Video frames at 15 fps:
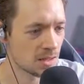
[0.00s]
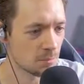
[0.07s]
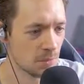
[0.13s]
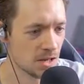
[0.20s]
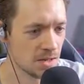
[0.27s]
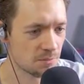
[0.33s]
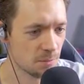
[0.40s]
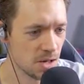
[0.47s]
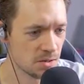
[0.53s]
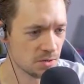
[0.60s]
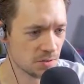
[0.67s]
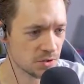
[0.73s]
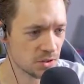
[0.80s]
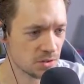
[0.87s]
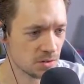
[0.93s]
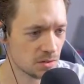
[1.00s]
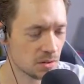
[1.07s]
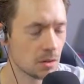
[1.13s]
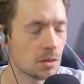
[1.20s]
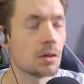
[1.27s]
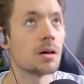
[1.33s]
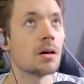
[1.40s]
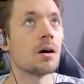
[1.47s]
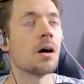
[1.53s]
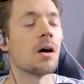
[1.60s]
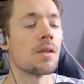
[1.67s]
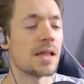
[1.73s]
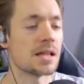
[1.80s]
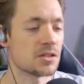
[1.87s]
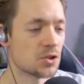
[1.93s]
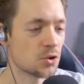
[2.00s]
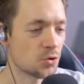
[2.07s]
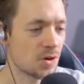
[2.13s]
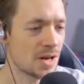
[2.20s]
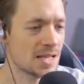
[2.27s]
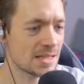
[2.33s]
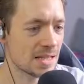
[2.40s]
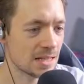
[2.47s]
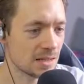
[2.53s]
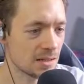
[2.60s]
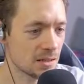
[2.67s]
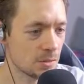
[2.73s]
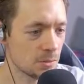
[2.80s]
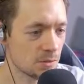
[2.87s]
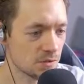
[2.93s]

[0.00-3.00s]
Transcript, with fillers: My, if Minecraft just. Oh, that's crazy. Look at all